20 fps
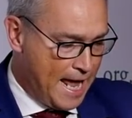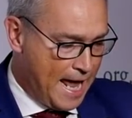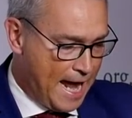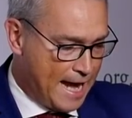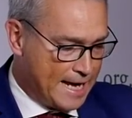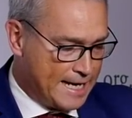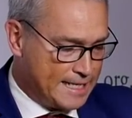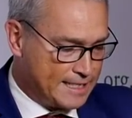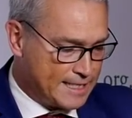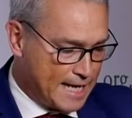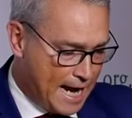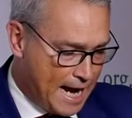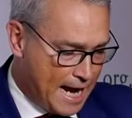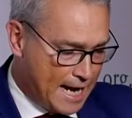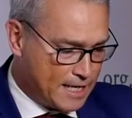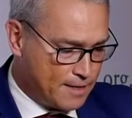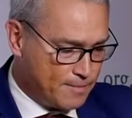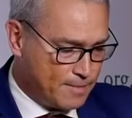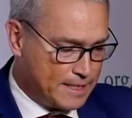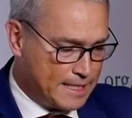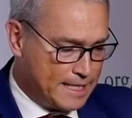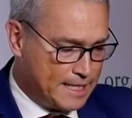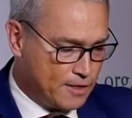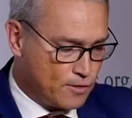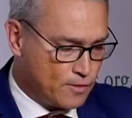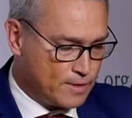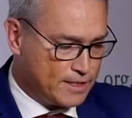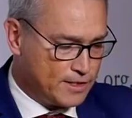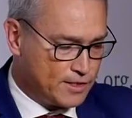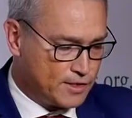And his argument
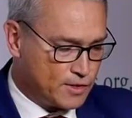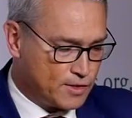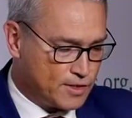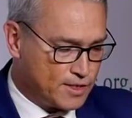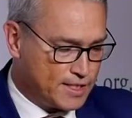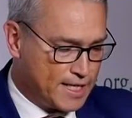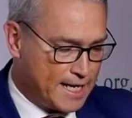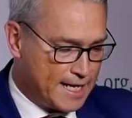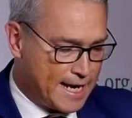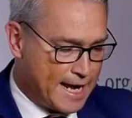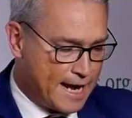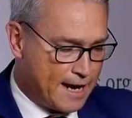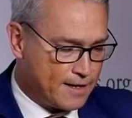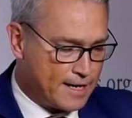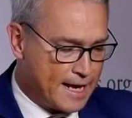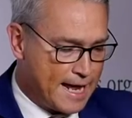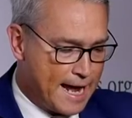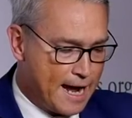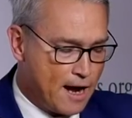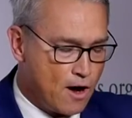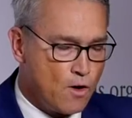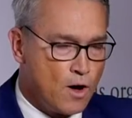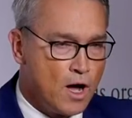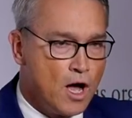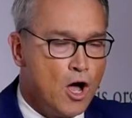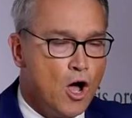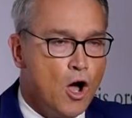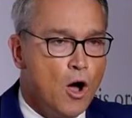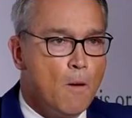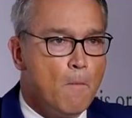here is to set out how
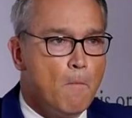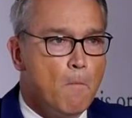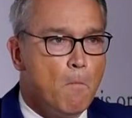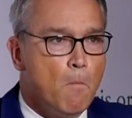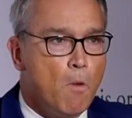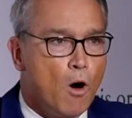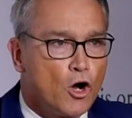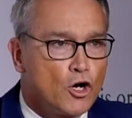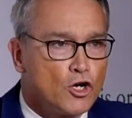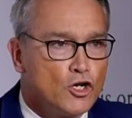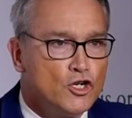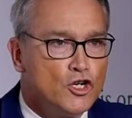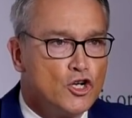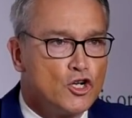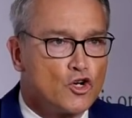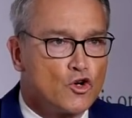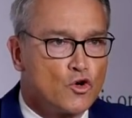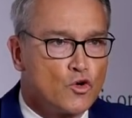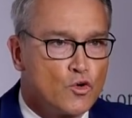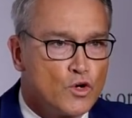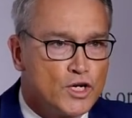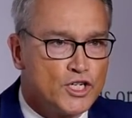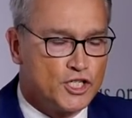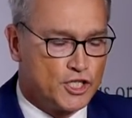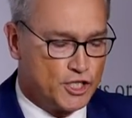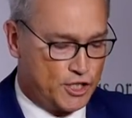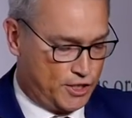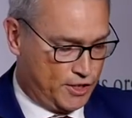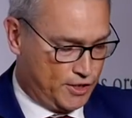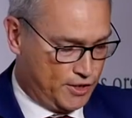modern
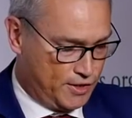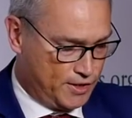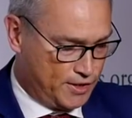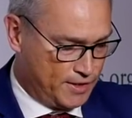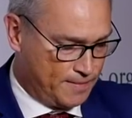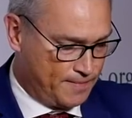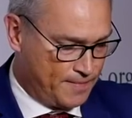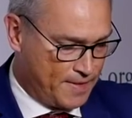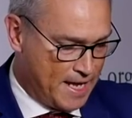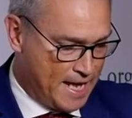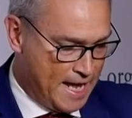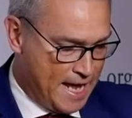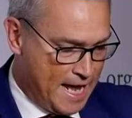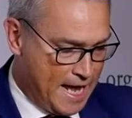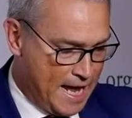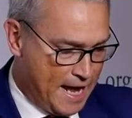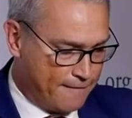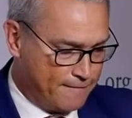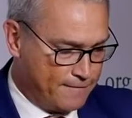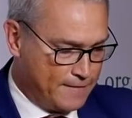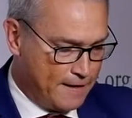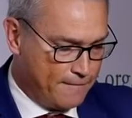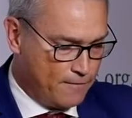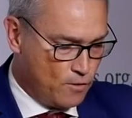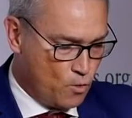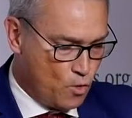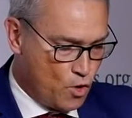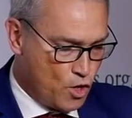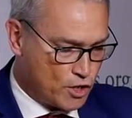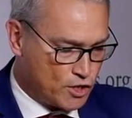Christians have never
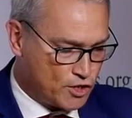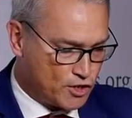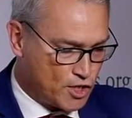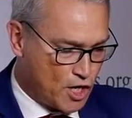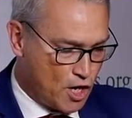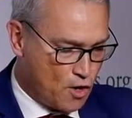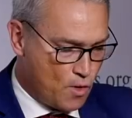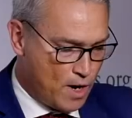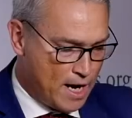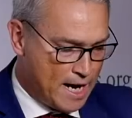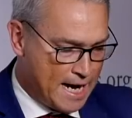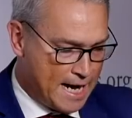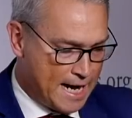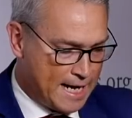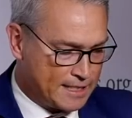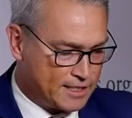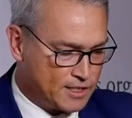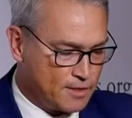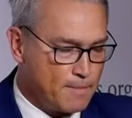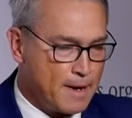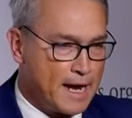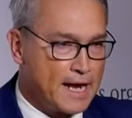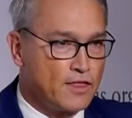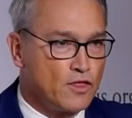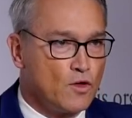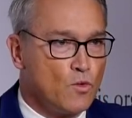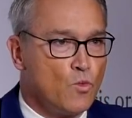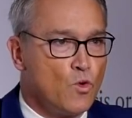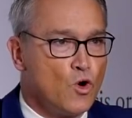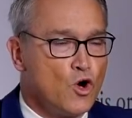worked so hard to make
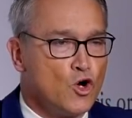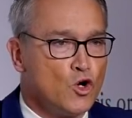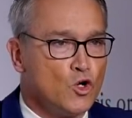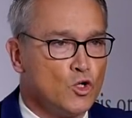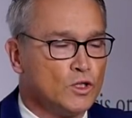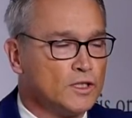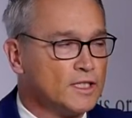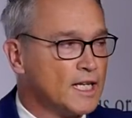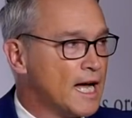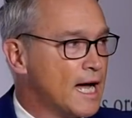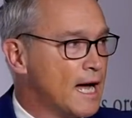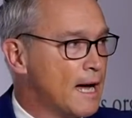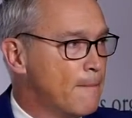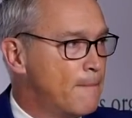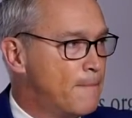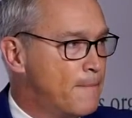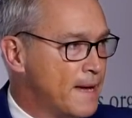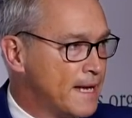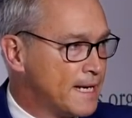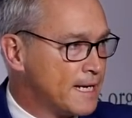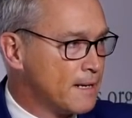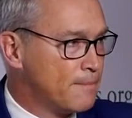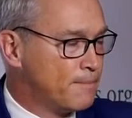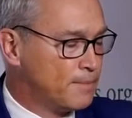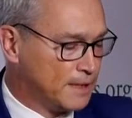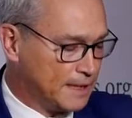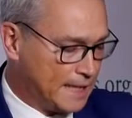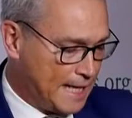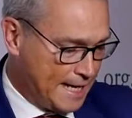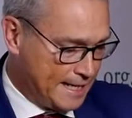the world a better
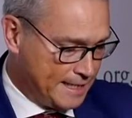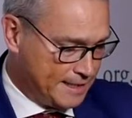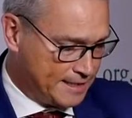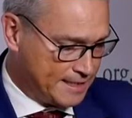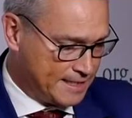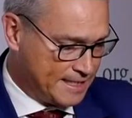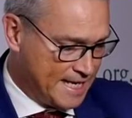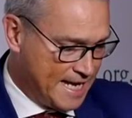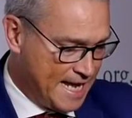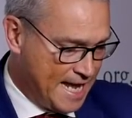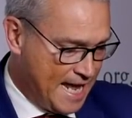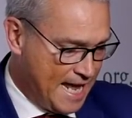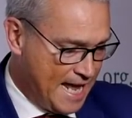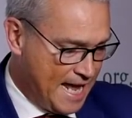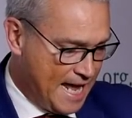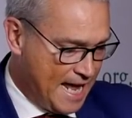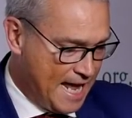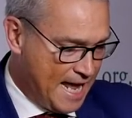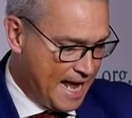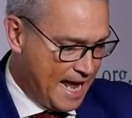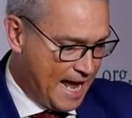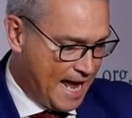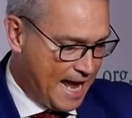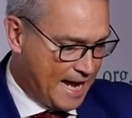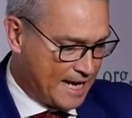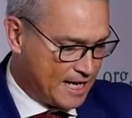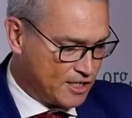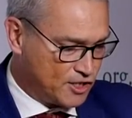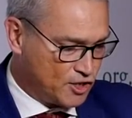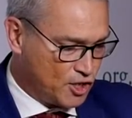place
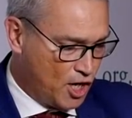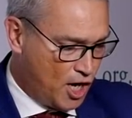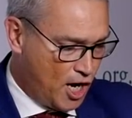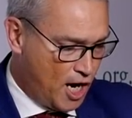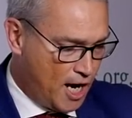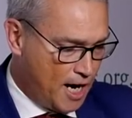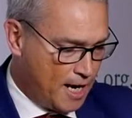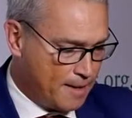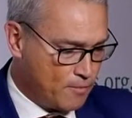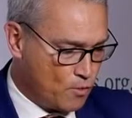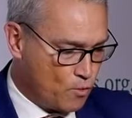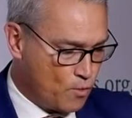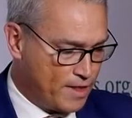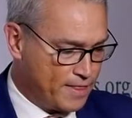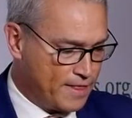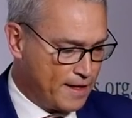at a time when